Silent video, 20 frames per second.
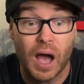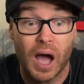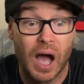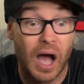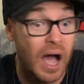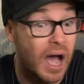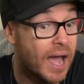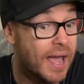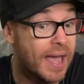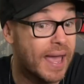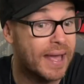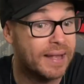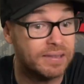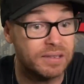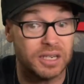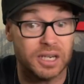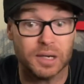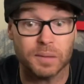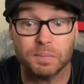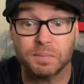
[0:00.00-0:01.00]
I
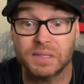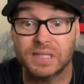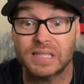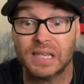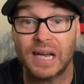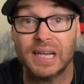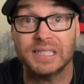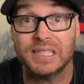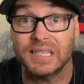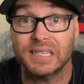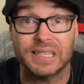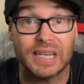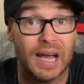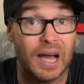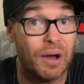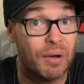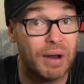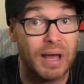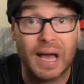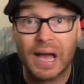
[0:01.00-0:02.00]
ended up sizing
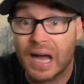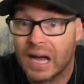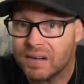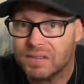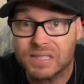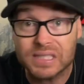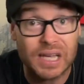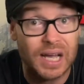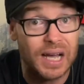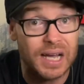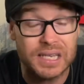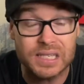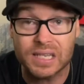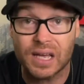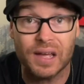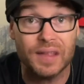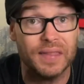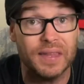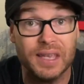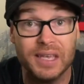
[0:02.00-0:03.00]
down a half size
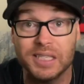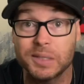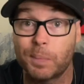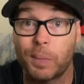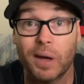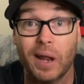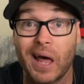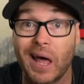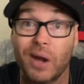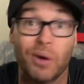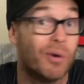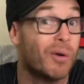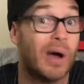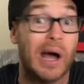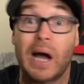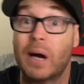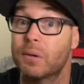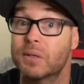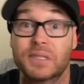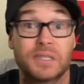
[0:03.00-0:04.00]
on these, but I don't know
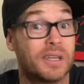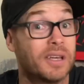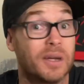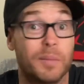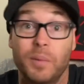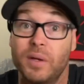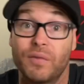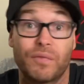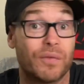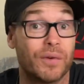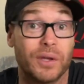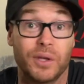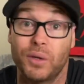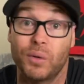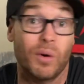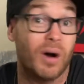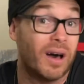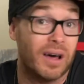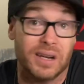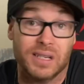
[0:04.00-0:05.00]
how it's going to be for
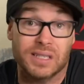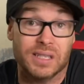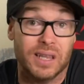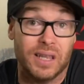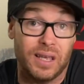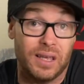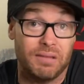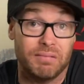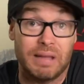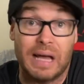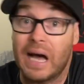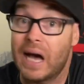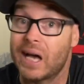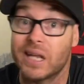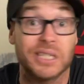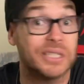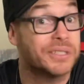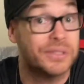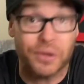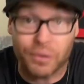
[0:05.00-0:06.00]
you. Honestly, I
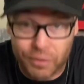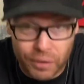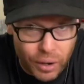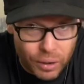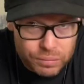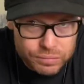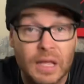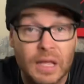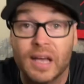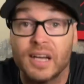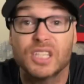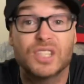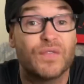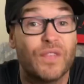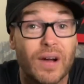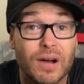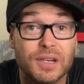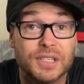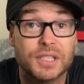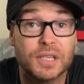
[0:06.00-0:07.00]
just don't know. As
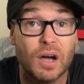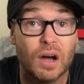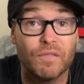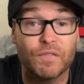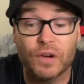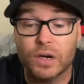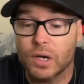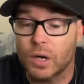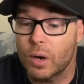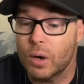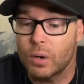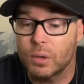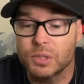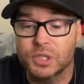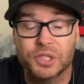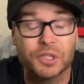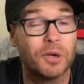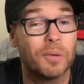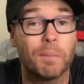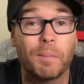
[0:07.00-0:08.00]
far as comfort
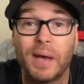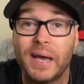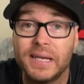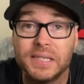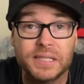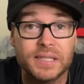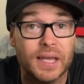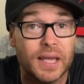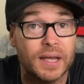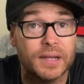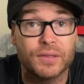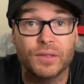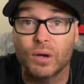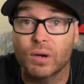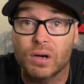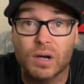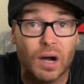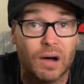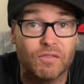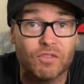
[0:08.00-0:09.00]
goes, they're basic, they're
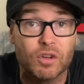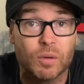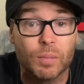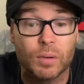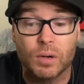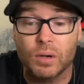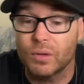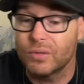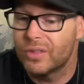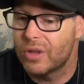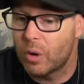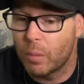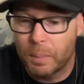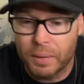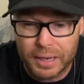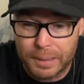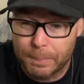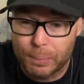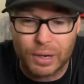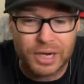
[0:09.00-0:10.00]
comfortable, no
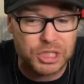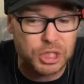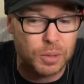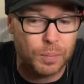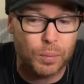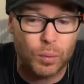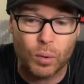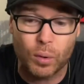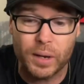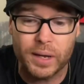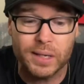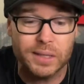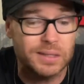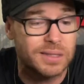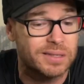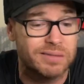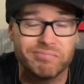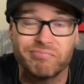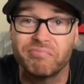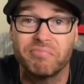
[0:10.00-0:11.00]
big pressure
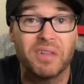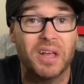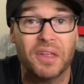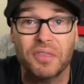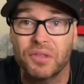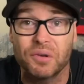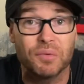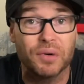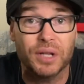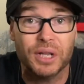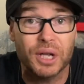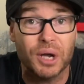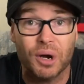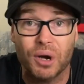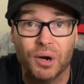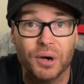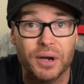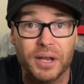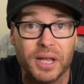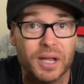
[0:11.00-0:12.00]
points, nothing really
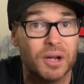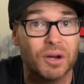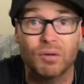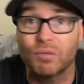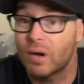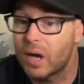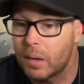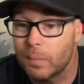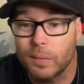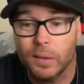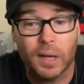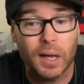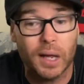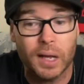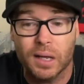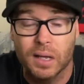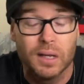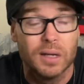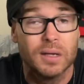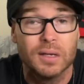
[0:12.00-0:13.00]
hurting or
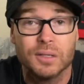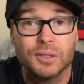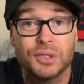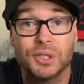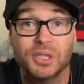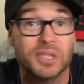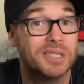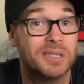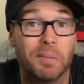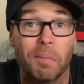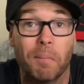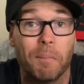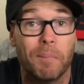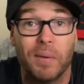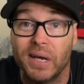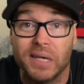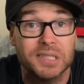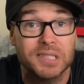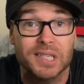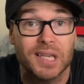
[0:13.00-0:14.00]
rubbing, just some
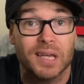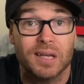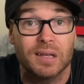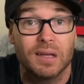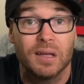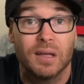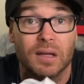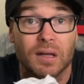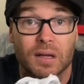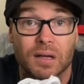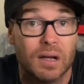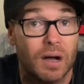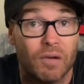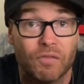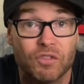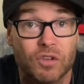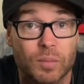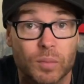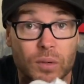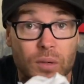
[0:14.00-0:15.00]
basic,
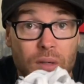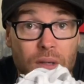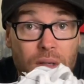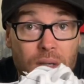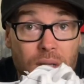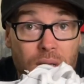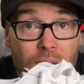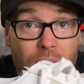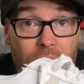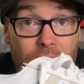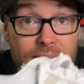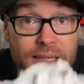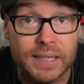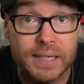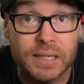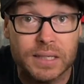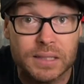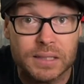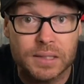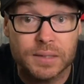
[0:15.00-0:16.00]
comfortable Adidas.